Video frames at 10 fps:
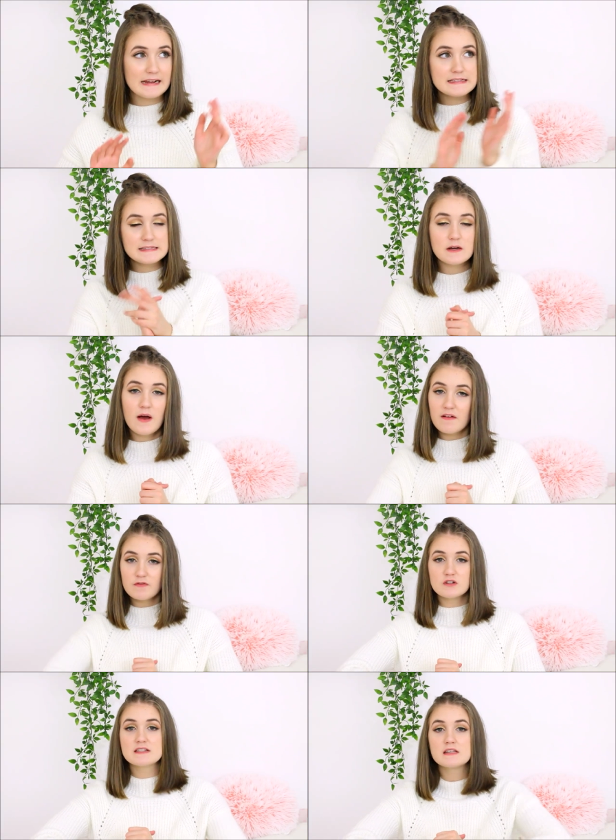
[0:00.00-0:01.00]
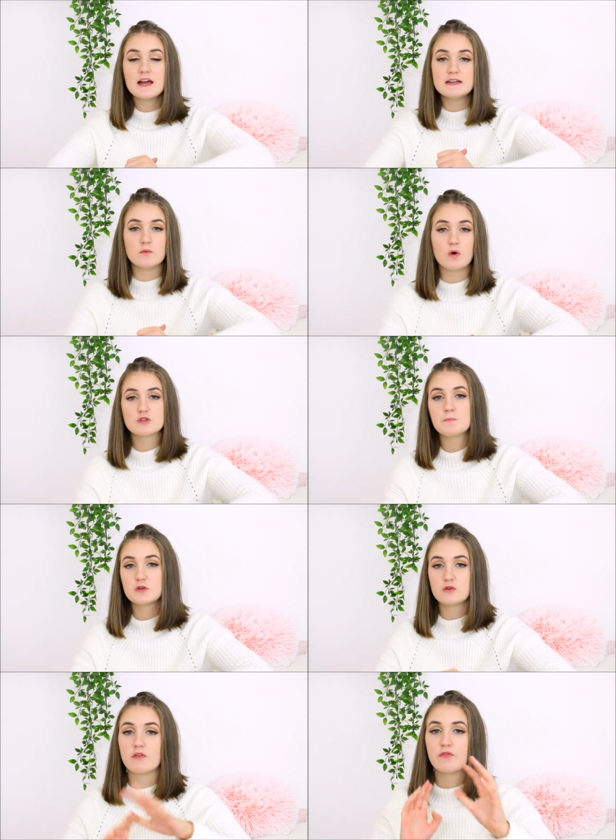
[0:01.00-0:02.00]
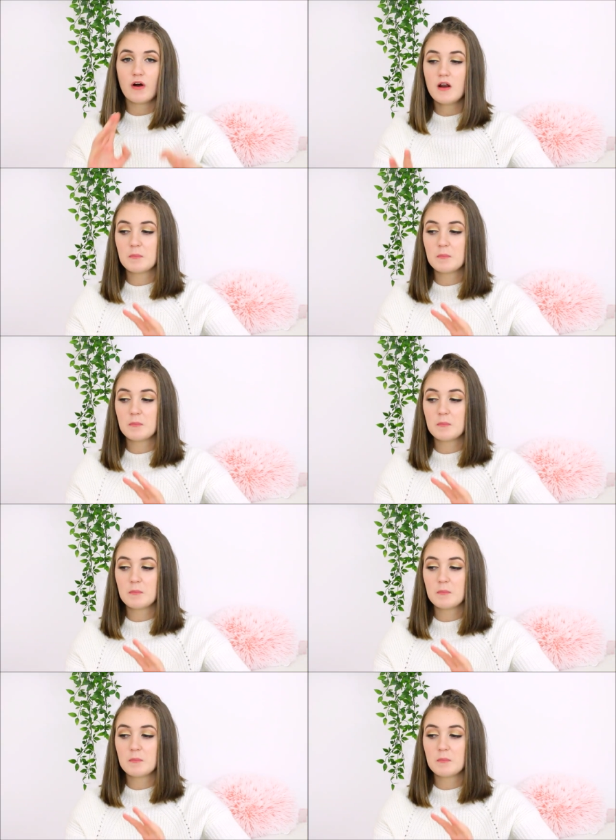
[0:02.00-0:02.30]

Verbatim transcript: And I still have not decided what to put on the front.